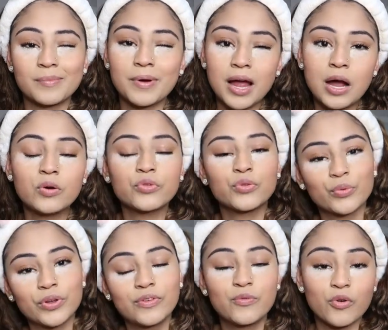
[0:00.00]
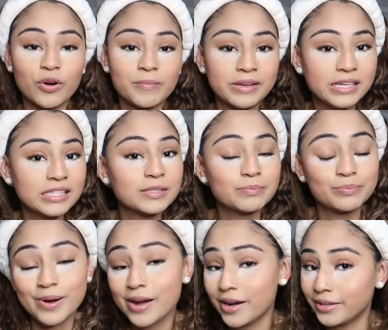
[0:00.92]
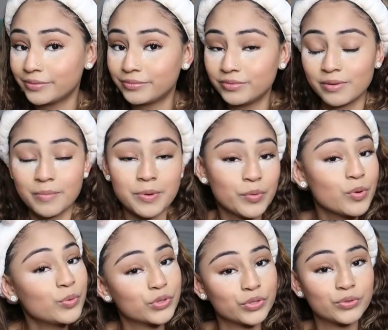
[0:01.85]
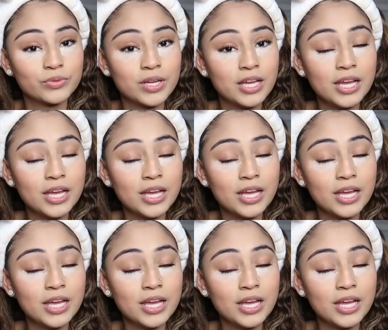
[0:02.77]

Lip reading: about 3-4 minutes, but I'll be real with you.